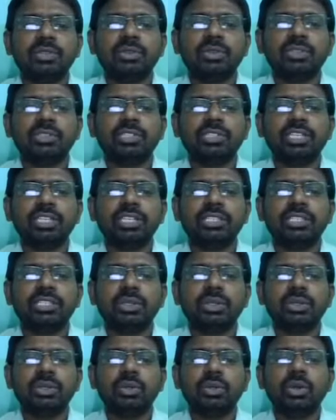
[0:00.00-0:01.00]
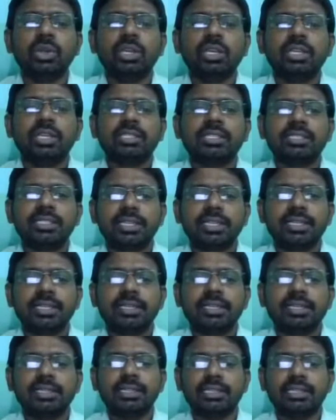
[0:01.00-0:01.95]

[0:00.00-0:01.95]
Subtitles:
no seats to sit.